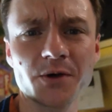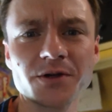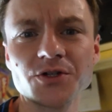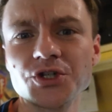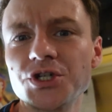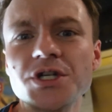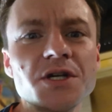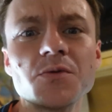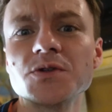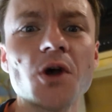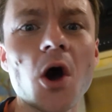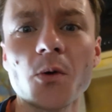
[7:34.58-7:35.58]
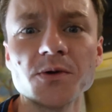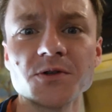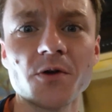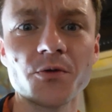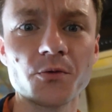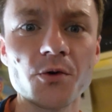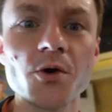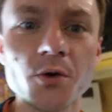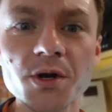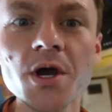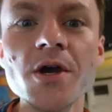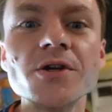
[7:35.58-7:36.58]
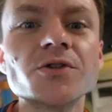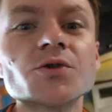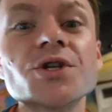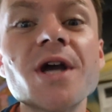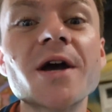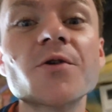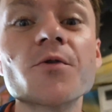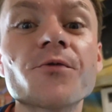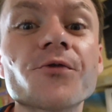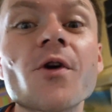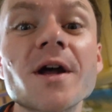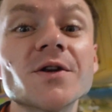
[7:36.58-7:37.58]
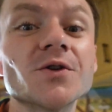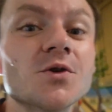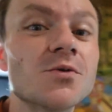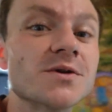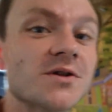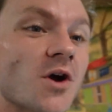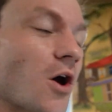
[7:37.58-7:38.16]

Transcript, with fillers: because she was always on the road. So she had her friend who was an